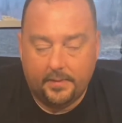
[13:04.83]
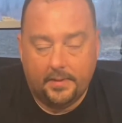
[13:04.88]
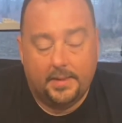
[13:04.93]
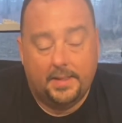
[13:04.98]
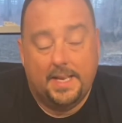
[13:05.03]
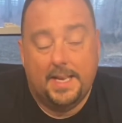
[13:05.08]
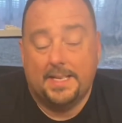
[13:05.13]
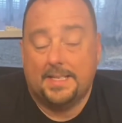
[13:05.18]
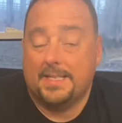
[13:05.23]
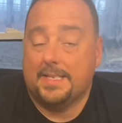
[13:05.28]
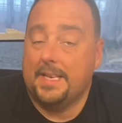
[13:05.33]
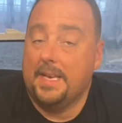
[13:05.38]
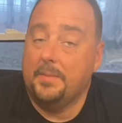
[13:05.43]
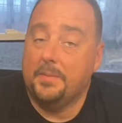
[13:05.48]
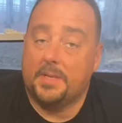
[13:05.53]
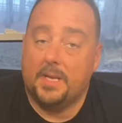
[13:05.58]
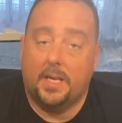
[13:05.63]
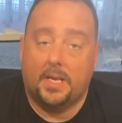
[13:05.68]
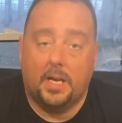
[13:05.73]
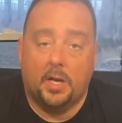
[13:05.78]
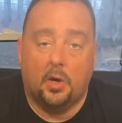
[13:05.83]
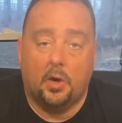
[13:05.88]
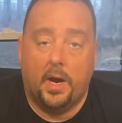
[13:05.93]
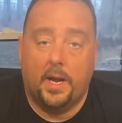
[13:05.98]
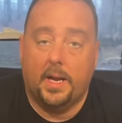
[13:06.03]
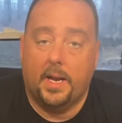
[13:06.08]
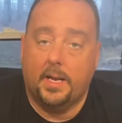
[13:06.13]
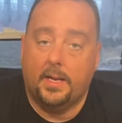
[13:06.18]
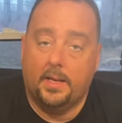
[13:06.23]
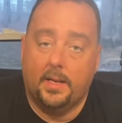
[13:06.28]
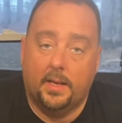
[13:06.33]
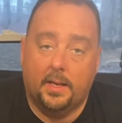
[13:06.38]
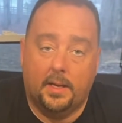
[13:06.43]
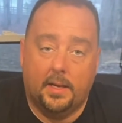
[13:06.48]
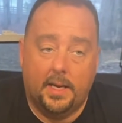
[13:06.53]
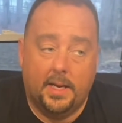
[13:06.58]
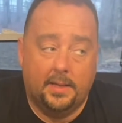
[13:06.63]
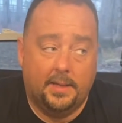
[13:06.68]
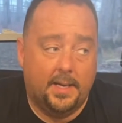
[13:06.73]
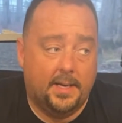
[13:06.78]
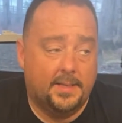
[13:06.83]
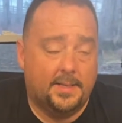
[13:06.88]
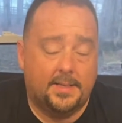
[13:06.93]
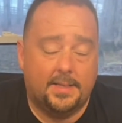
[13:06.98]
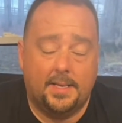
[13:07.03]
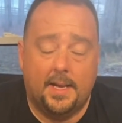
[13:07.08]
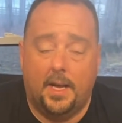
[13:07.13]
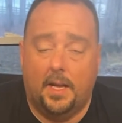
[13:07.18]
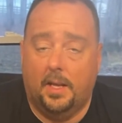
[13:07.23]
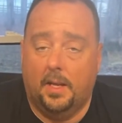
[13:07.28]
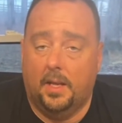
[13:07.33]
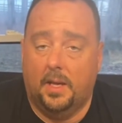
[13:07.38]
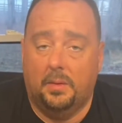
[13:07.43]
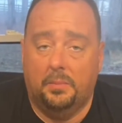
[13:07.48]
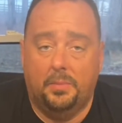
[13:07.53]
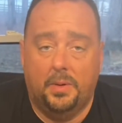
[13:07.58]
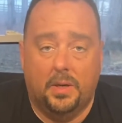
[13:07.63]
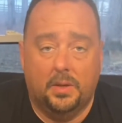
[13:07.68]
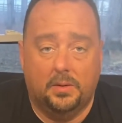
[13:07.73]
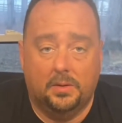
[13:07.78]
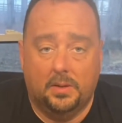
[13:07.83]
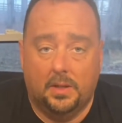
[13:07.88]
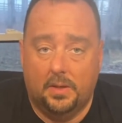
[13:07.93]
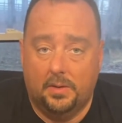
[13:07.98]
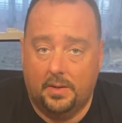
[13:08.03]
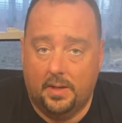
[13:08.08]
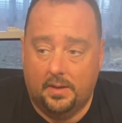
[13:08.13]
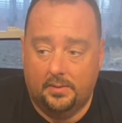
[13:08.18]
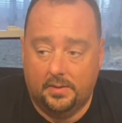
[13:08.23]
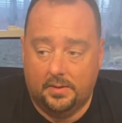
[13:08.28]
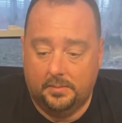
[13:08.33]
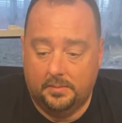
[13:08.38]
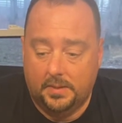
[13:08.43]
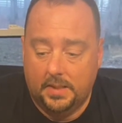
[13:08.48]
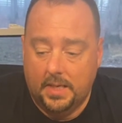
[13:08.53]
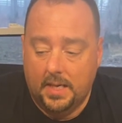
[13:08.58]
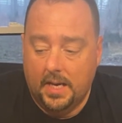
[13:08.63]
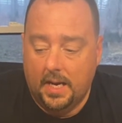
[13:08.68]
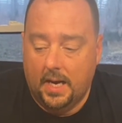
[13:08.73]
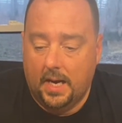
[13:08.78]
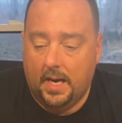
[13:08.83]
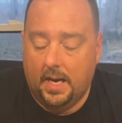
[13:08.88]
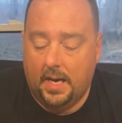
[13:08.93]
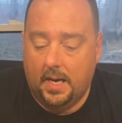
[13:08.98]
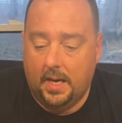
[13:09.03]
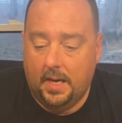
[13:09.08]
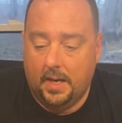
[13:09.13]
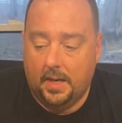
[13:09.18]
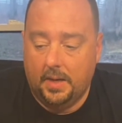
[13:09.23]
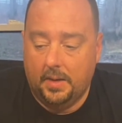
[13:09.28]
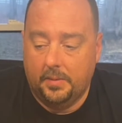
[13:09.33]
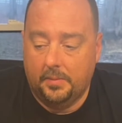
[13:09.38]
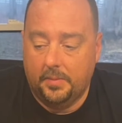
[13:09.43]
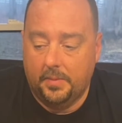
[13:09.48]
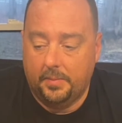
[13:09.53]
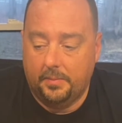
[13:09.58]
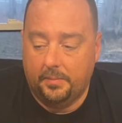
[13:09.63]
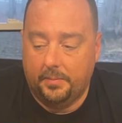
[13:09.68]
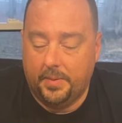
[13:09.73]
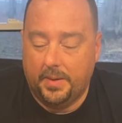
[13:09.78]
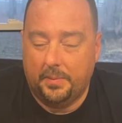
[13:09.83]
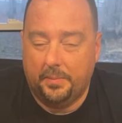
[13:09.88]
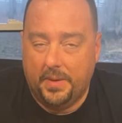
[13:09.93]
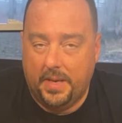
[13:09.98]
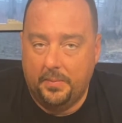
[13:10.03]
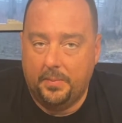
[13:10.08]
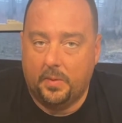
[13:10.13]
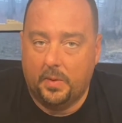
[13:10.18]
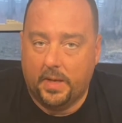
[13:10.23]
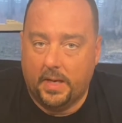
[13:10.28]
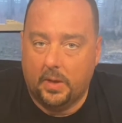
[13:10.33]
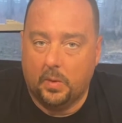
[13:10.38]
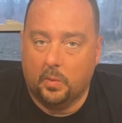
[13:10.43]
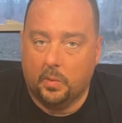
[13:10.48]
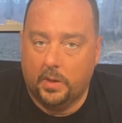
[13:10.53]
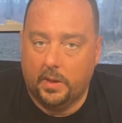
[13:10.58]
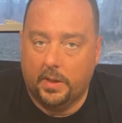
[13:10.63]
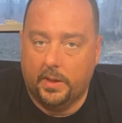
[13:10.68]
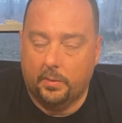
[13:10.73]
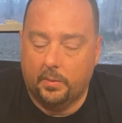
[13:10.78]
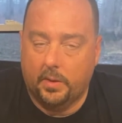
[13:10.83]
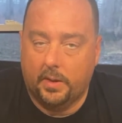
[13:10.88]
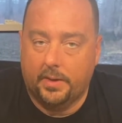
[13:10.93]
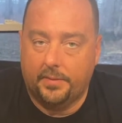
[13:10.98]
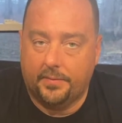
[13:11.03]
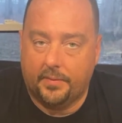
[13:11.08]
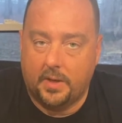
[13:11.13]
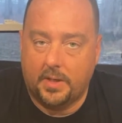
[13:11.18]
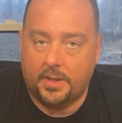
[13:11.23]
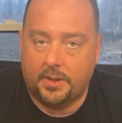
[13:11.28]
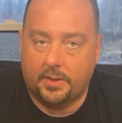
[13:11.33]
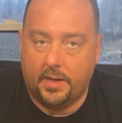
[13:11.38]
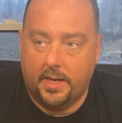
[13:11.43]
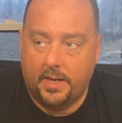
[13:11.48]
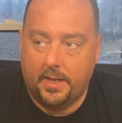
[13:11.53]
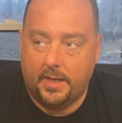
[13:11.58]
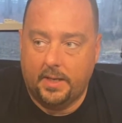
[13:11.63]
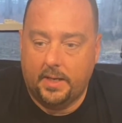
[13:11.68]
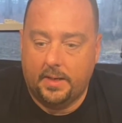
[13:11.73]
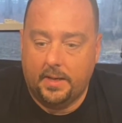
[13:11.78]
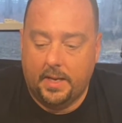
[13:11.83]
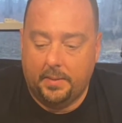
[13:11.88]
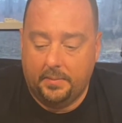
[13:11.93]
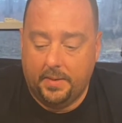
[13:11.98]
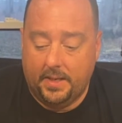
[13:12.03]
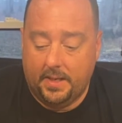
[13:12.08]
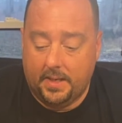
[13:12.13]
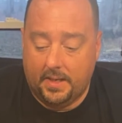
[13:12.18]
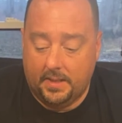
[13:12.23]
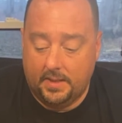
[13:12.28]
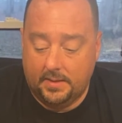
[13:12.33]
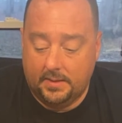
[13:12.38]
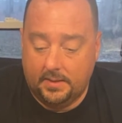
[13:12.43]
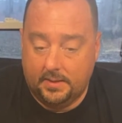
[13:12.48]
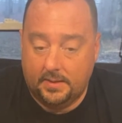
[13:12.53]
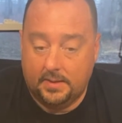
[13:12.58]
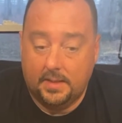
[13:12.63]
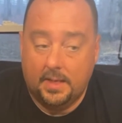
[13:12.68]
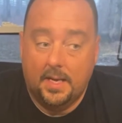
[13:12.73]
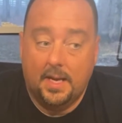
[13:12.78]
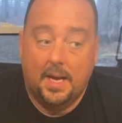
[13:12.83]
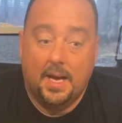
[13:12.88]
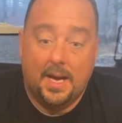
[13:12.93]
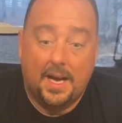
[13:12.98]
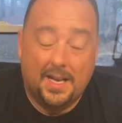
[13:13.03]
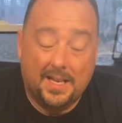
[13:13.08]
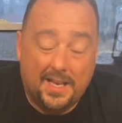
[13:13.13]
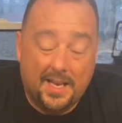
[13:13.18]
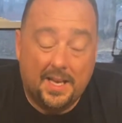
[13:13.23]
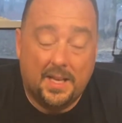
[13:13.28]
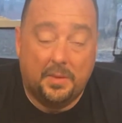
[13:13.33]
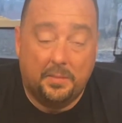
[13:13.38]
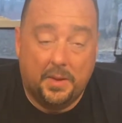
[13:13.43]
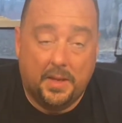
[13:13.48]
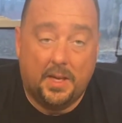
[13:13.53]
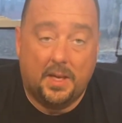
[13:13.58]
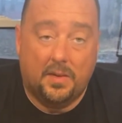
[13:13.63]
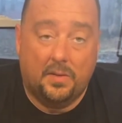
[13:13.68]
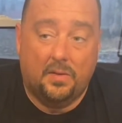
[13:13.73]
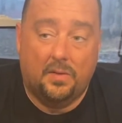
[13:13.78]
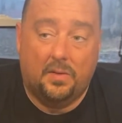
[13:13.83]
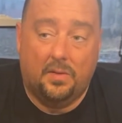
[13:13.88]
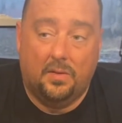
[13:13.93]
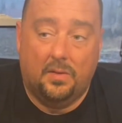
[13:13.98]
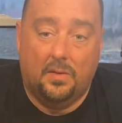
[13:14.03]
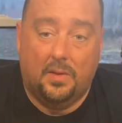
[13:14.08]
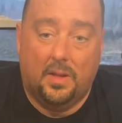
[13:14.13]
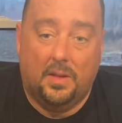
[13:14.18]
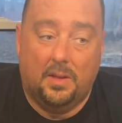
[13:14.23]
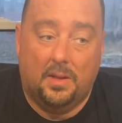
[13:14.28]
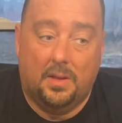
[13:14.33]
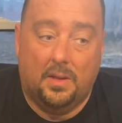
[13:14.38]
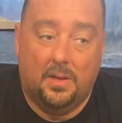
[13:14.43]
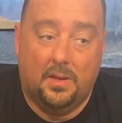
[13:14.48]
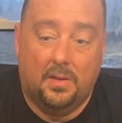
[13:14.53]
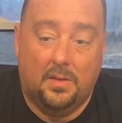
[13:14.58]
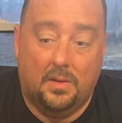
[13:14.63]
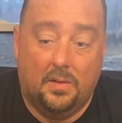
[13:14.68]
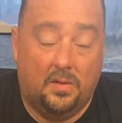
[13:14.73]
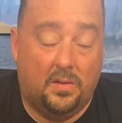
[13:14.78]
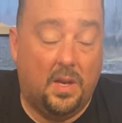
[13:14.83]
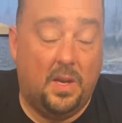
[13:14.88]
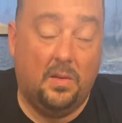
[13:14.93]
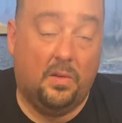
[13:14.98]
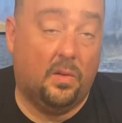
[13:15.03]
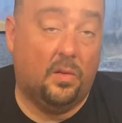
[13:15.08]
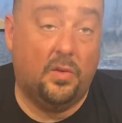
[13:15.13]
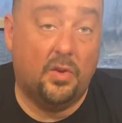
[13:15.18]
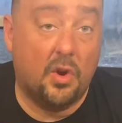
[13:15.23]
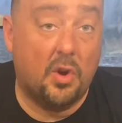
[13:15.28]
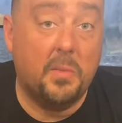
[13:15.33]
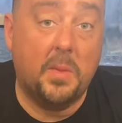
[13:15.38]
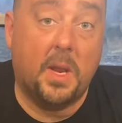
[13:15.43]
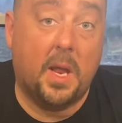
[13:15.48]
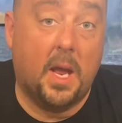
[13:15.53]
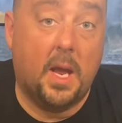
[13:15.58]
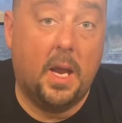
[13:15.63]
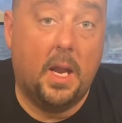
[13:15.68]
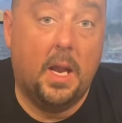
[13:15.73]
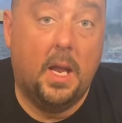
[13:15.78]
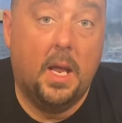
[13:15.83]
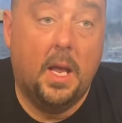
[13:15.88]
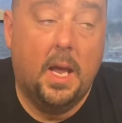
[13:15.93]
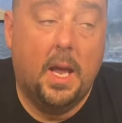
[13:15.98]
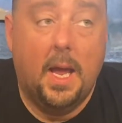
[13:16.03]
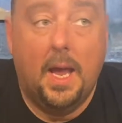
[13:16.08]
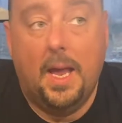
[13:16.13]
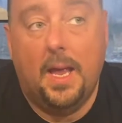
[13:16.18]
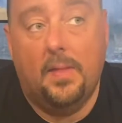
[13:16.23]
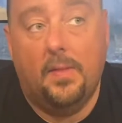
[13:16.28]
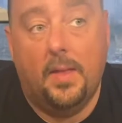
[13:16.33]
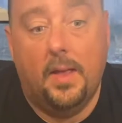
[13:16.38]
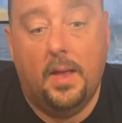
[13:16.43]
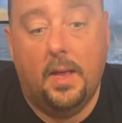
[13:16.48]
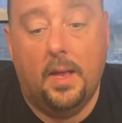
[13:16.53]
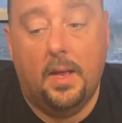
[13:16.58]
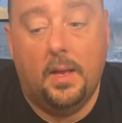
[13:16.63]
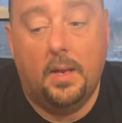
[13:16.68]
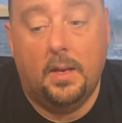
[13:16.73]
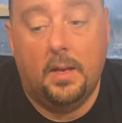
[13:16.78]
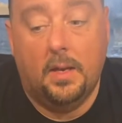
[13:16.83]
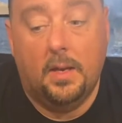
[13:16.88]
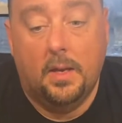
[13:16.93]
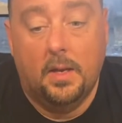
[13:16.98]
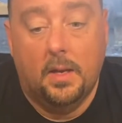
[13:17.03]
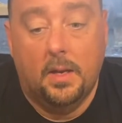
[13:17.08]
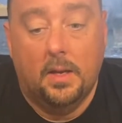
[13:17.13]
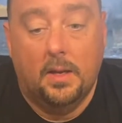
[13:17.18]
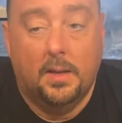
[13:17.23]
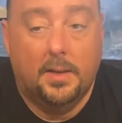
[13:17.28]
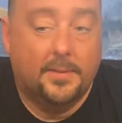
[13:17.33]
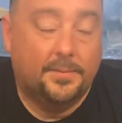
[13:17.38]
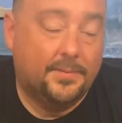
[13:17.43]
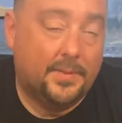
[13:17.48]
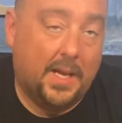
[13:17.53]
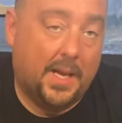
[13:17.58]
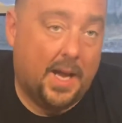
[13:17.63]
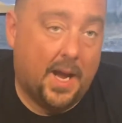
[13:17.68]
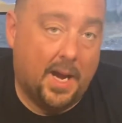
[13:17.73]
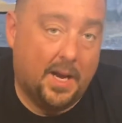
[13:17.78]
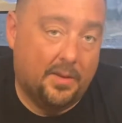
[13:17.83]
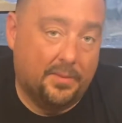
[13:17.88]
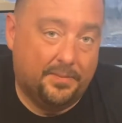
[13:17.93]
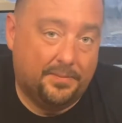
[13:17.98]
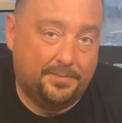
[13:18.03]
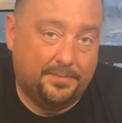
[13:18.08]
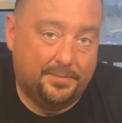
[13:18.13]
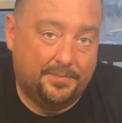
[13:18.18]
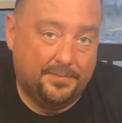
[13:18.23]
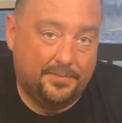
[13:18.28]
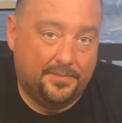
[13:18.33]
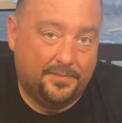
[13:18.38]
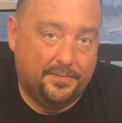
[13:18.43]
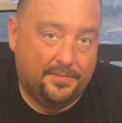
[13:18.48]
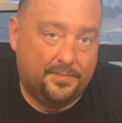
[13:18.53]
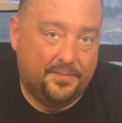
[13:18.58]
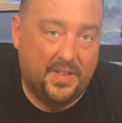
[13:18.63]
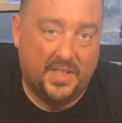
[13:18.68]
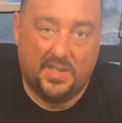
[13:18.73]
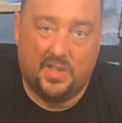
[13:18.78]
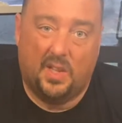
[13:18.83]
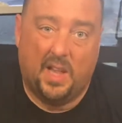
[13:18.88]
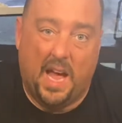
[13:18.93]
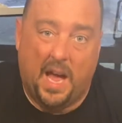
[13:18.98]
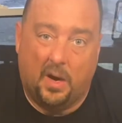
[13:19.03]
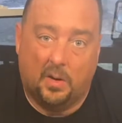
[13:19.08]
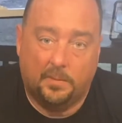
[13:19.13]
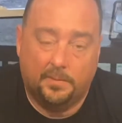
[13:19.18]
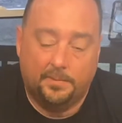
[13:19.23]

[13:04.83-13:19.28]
it seems like a great idea, and they sell a boatload of them. But people get really frustrated because the seeds will germinate and then they kind of fizzle out.